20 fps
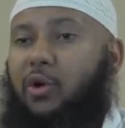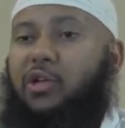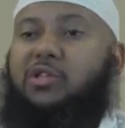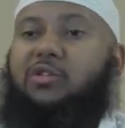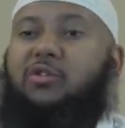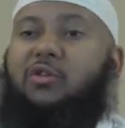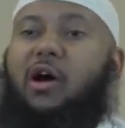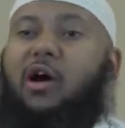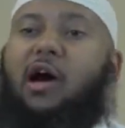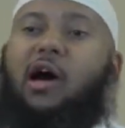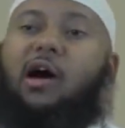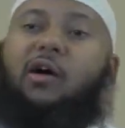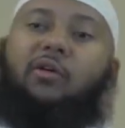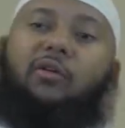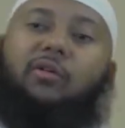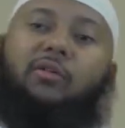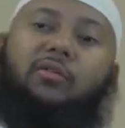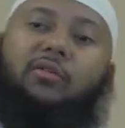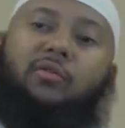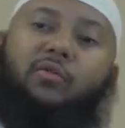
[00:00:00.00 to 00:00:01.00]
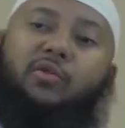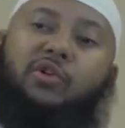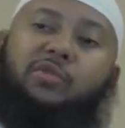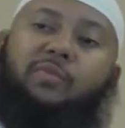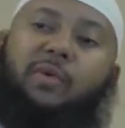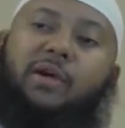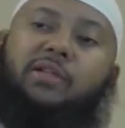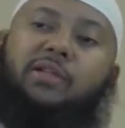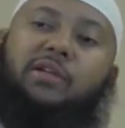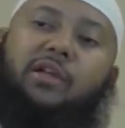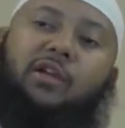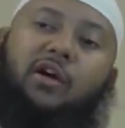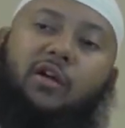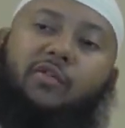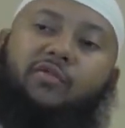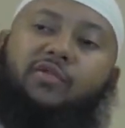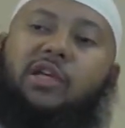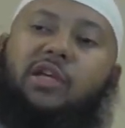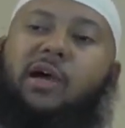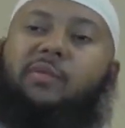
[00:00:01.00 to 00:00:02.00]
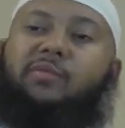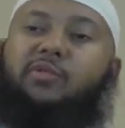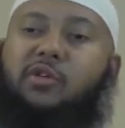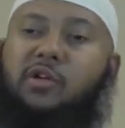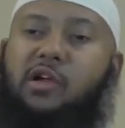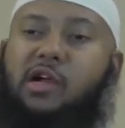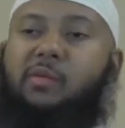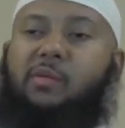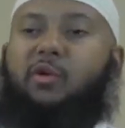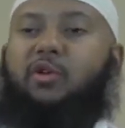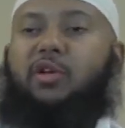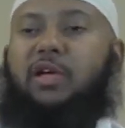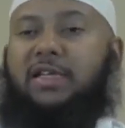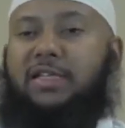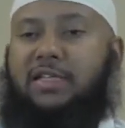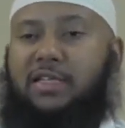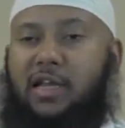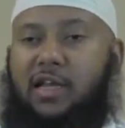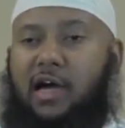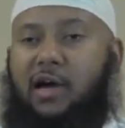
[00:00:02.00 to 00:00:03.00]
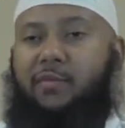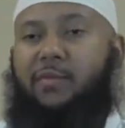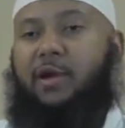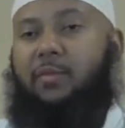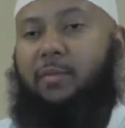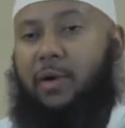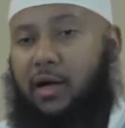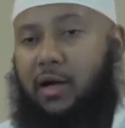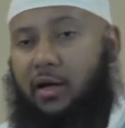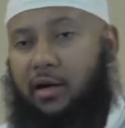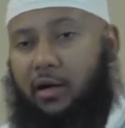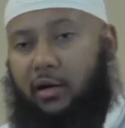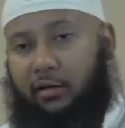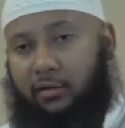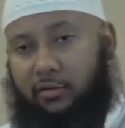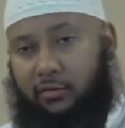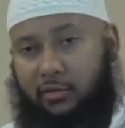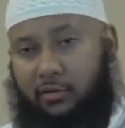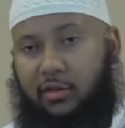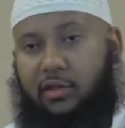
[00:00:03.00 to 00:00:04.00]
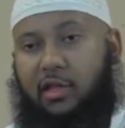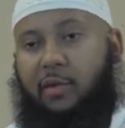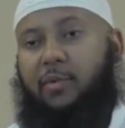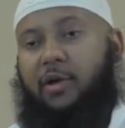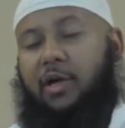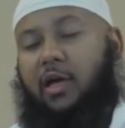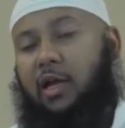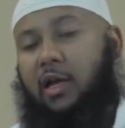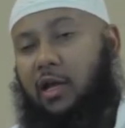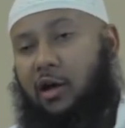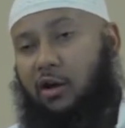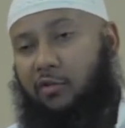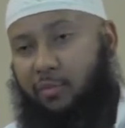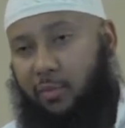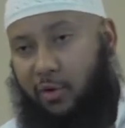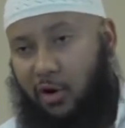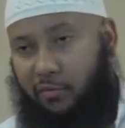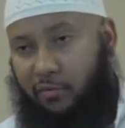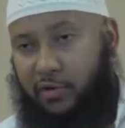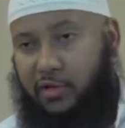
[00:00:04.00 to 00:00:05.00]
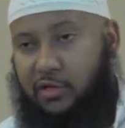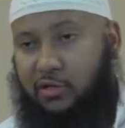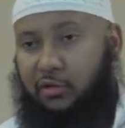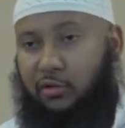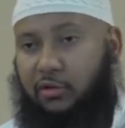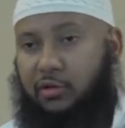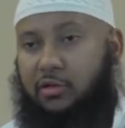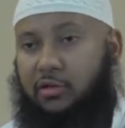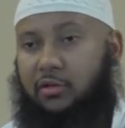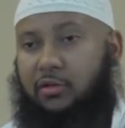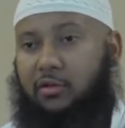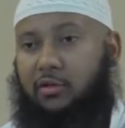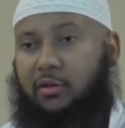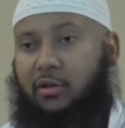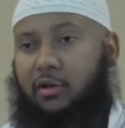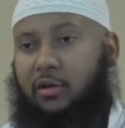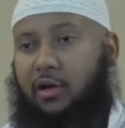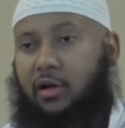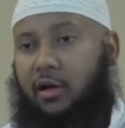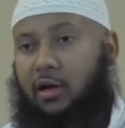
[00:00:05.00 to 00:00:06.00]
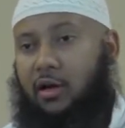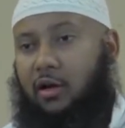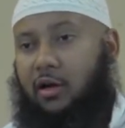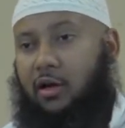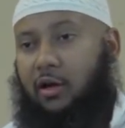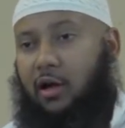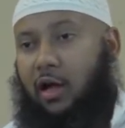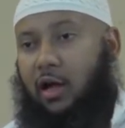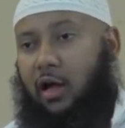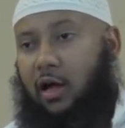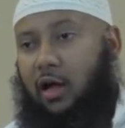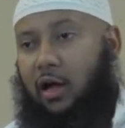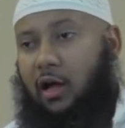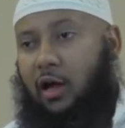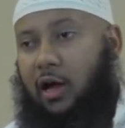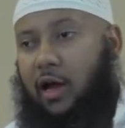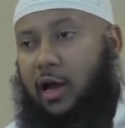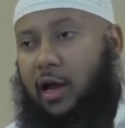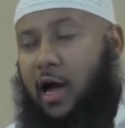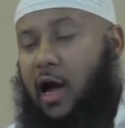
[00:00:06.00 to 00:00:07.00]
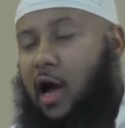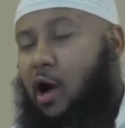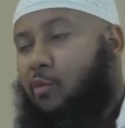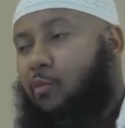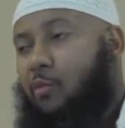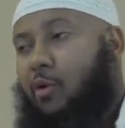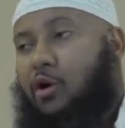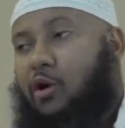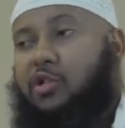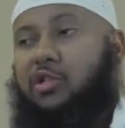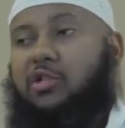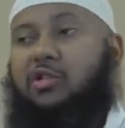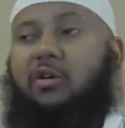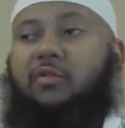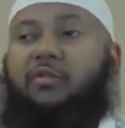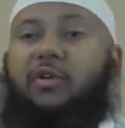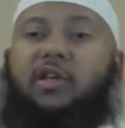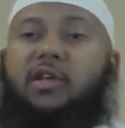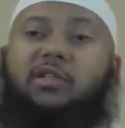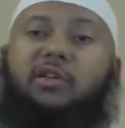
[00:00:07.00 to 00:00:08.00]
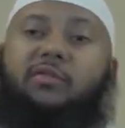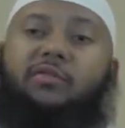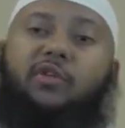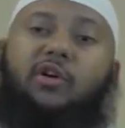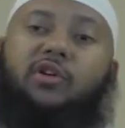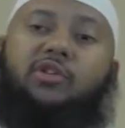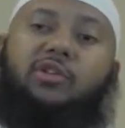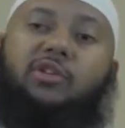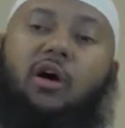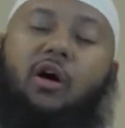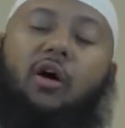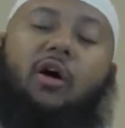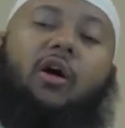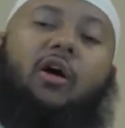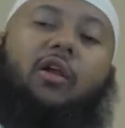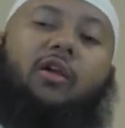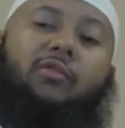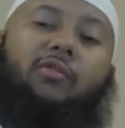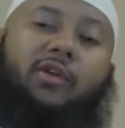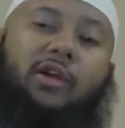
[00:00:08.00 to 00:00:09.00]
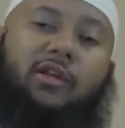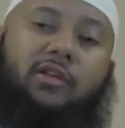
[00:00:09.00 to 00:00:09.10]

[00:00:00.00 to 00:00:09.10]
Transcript: saw how we spent a lot of time talking about Islam in Mecca, the beginning of prophethood, and how most of it, if not all of